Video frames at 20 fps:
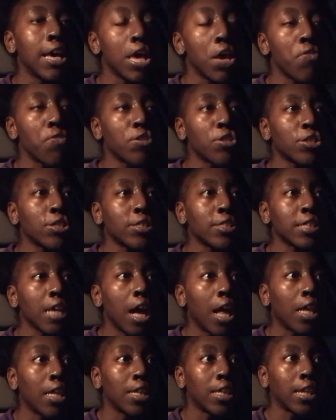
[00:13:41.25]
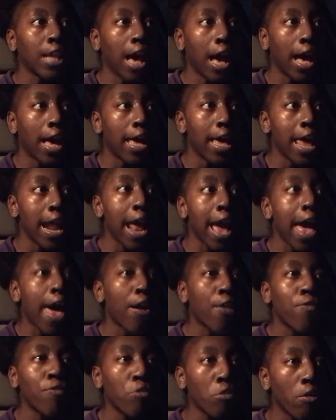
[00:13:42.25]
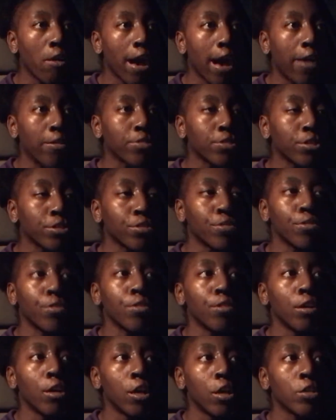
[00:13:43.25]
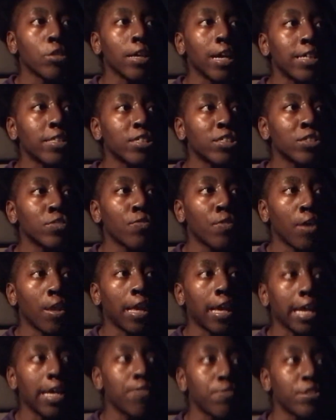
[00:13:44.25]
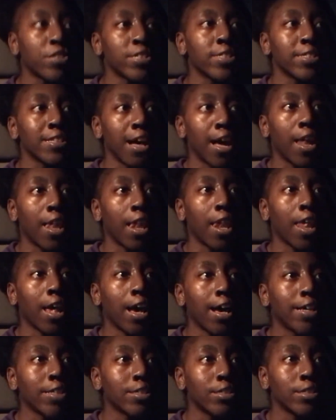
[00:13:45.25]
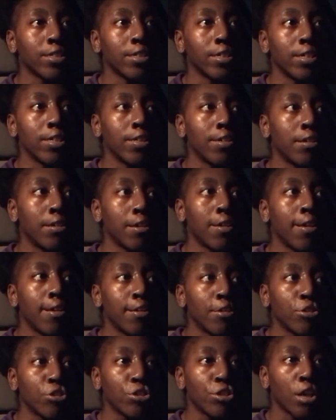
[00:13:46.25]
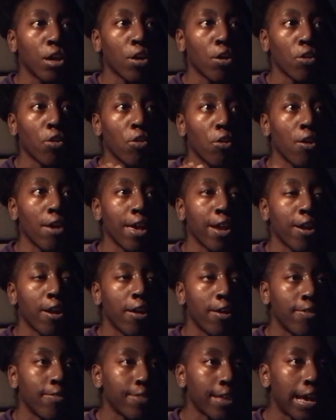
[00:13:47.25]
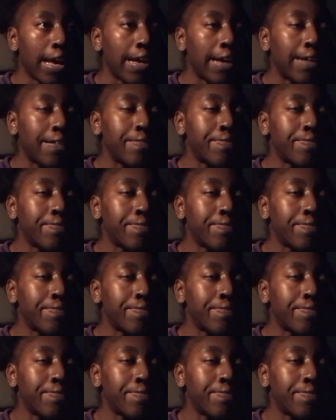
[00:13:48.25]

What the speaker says: it was just a lot. And I had a full house too. So I just felt like it was just a lot to juggle and all of that.